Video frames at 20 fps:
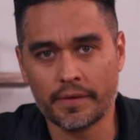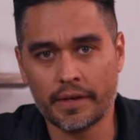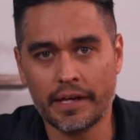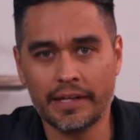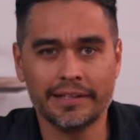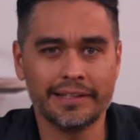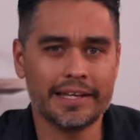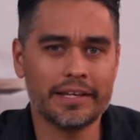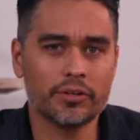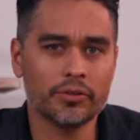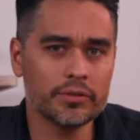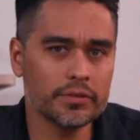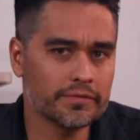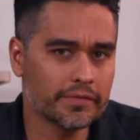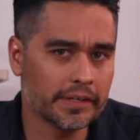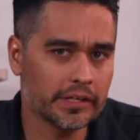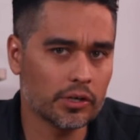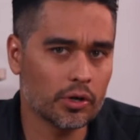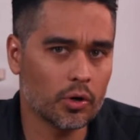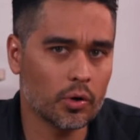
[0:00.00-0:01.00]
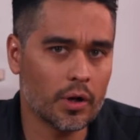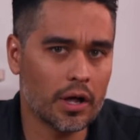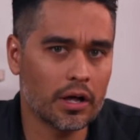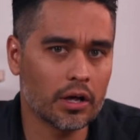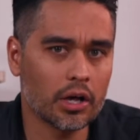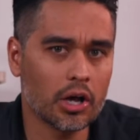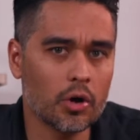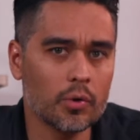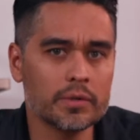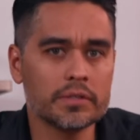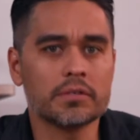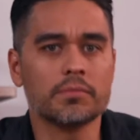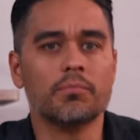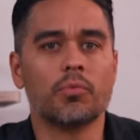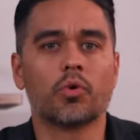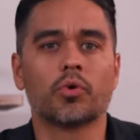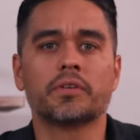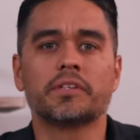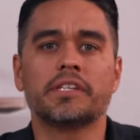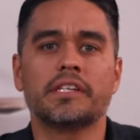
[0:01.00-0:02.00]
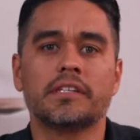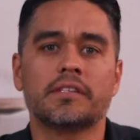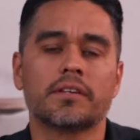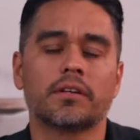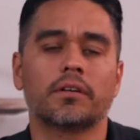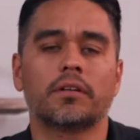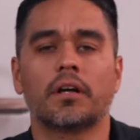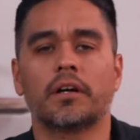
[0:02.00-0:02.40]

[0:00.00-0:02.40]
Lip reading: And later in the video, I'll go into more detail